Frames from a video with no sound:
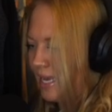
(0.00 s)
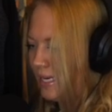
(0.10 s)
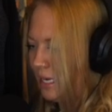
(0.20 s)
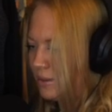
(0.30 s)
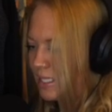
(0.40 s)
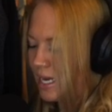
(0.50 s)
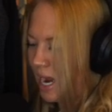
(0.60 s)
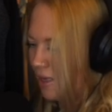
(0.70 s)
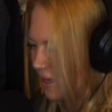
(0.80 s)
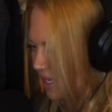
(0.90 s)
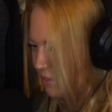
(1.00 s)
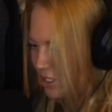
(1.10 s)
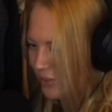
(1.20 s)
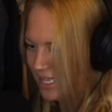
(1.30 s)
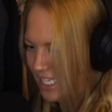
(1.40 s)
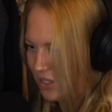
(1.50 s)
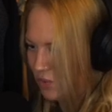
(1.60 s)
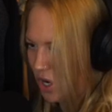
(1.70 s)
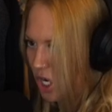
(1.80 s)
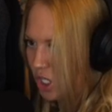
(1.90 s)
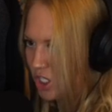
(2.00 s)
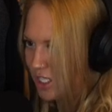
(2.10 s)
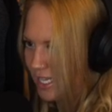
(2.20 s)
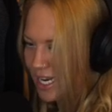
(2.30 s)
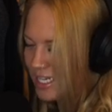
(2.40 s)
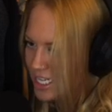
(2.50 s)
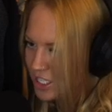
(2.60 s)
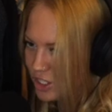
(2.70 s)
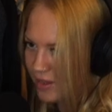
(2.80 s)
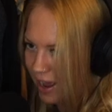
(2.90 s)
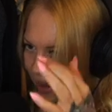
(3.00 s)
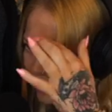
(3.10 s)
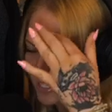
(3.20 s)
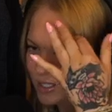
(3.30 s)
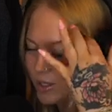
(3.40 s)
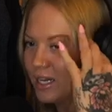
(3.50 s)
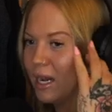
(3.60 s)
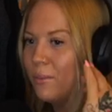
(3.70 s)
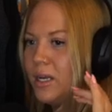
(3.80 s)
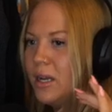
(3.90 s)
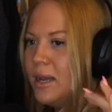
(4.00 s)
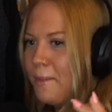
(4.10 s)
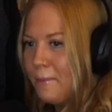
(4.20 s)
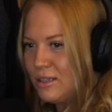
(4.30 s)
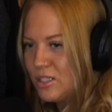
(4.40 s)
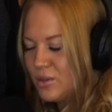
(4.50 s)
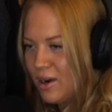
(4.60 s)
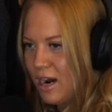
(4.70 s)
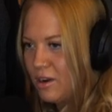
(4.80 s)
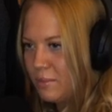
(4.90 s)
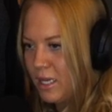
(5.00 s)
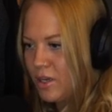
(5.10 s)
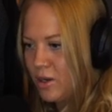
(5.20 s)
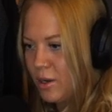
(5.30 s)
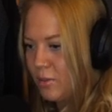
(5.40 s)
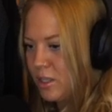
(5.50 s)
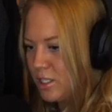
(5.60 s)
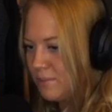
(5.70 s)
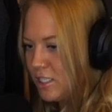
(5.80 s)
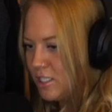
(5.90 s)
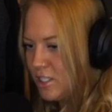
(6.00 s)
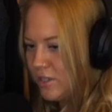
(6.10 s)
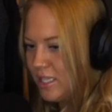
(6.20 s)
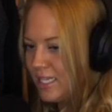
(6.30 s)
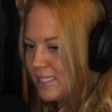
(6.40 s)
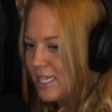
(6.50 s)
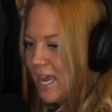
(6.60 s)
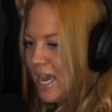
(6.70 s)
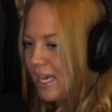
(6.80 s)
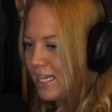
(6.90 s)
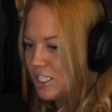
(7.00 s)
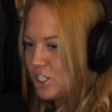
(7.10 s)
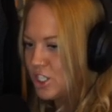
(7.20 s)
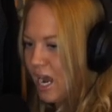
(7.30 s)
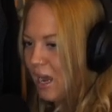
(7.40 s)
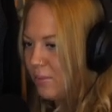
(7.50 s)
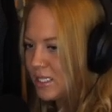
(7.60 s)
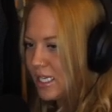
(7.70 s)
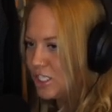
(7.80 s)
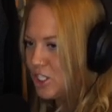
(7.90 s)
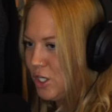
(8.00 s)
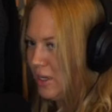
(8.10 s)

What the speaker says: and I was like, I think I'm doing things wrong. Like, I need to do that. And so then I would bounce around and be like, okay, well, this person's doing this. And I was like